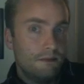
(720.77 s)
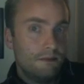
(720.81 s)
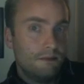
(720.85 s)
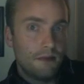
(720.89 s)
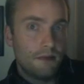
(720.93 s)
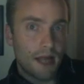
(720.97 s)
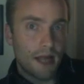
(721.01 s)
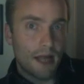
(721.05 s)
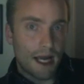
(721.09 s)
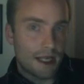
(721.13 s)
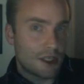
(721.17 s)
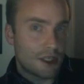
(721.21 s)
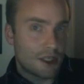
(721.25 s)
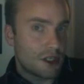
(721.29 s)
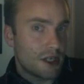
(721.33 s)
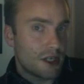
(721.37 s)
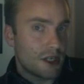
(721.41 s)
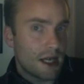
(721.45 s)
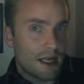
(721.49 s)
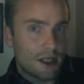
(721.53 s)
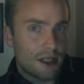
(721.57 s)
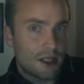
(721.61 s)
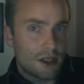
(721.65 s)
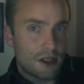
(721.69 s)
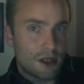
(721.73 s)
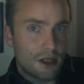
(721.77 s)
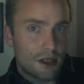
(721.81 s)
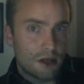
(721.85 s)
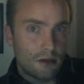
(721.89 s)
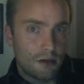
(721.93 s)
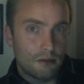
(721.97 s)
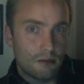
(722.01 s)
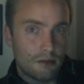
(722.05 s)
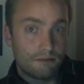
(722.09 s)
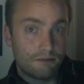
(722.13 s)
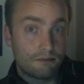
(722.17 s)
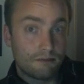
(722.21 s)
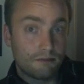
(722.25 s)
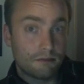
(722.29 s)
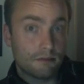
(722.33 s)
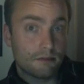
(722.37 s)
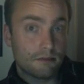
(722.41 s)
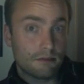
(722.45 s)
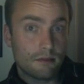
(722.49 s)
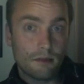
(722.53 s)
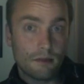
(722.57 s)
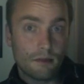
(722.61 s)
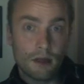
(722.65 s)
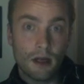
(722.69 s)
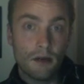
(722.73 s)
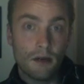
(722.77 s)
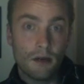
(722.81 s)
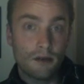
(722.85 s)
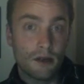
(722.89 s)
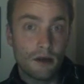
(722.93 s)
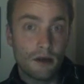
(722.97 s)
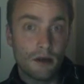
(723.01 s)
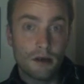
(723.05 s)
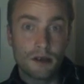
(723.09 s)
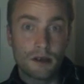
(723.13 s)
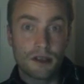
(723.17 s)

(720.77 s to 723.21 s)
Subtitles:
HDH2? Of course,